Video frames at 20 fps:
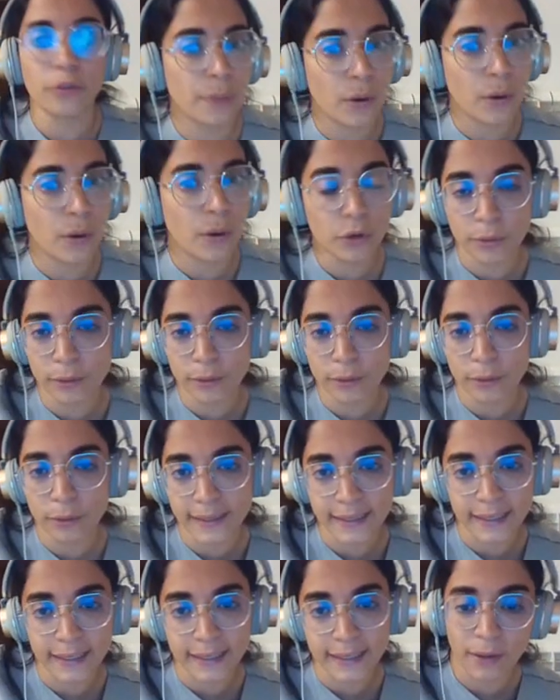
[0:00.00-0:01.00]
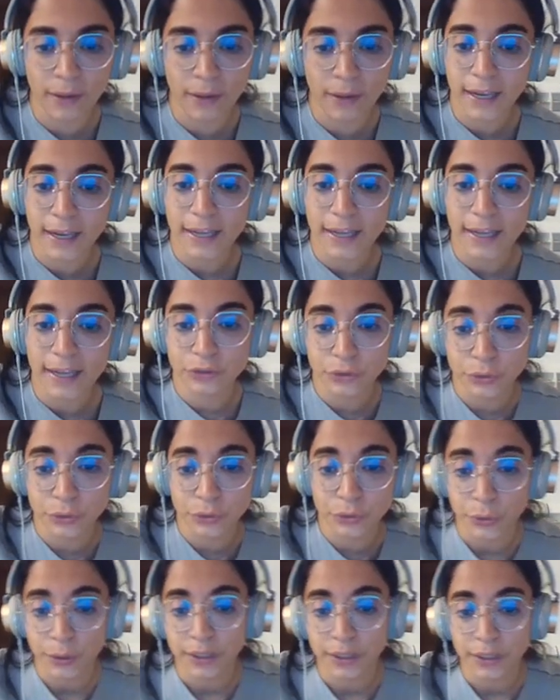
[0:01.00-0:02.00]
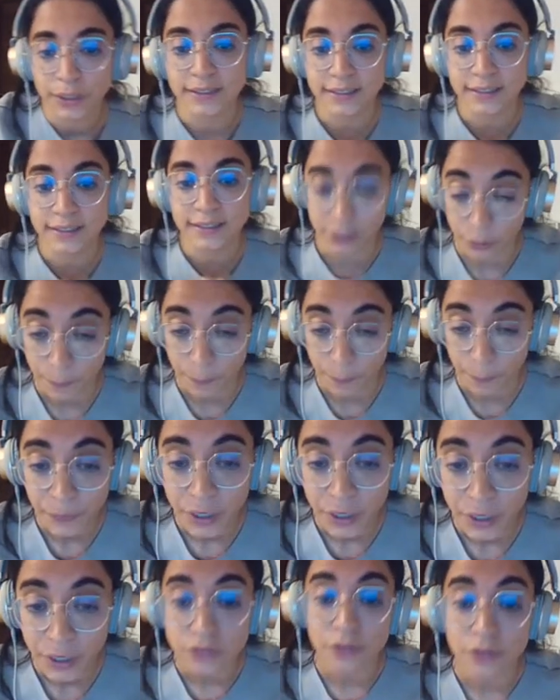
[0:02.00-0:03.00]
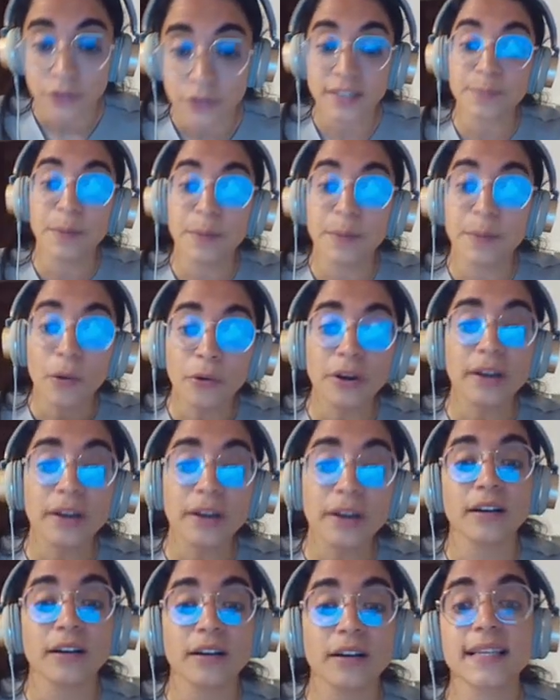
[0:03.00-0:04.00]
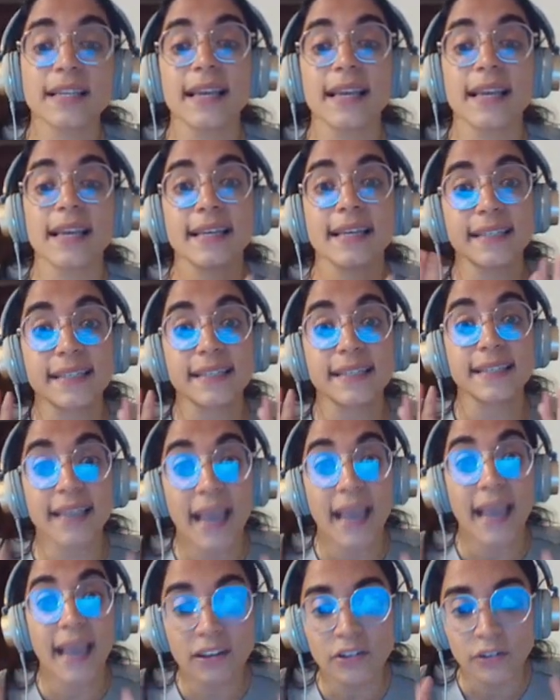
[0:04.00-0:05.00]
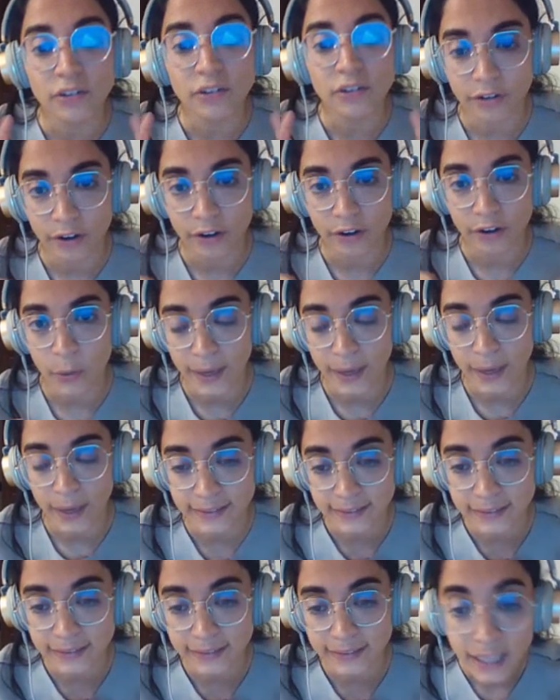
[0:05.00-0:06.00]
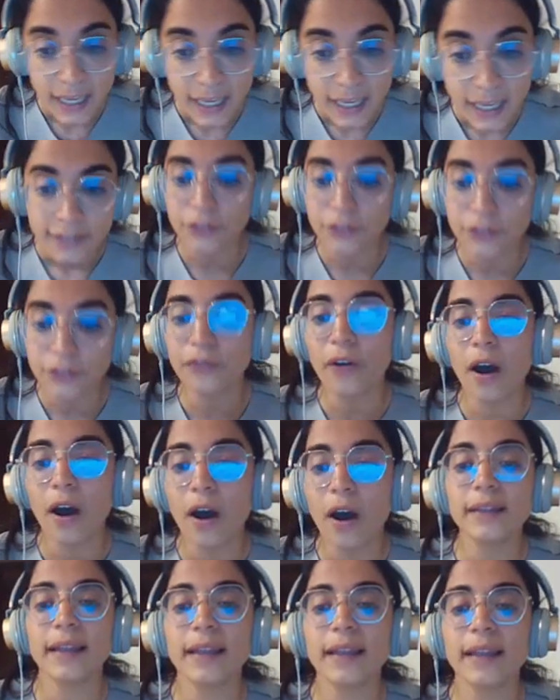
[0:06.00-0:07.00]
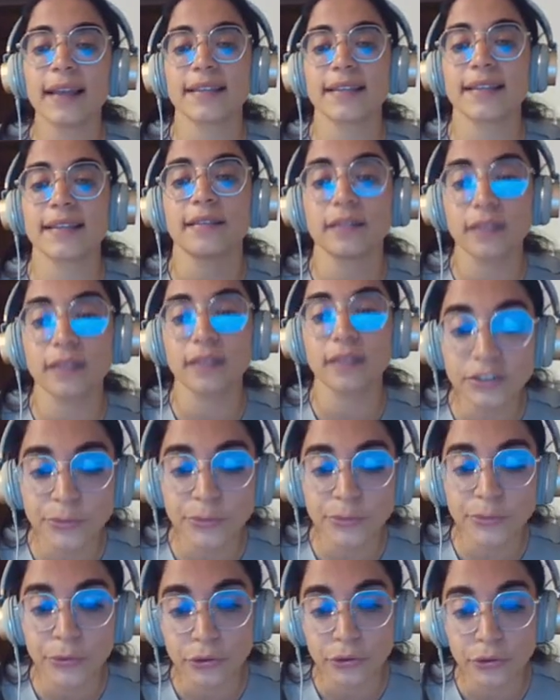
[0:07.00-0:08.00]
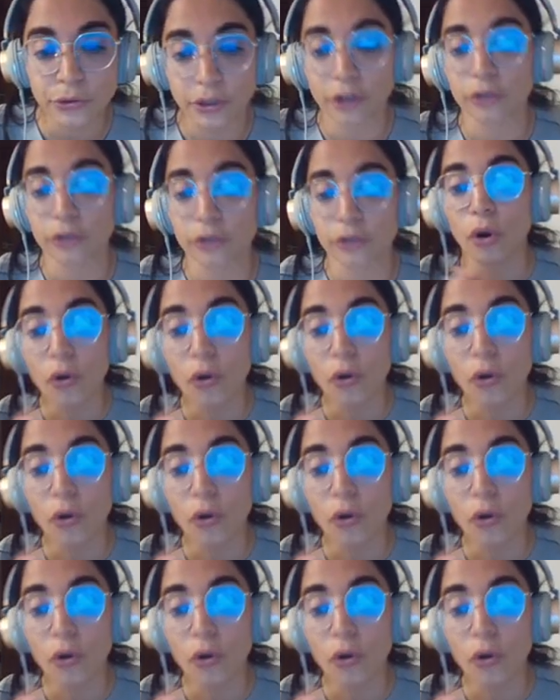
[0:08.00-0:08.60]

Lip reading: the power will be equal to 0. So this power, guys, is a scalar quantity defined as the dot product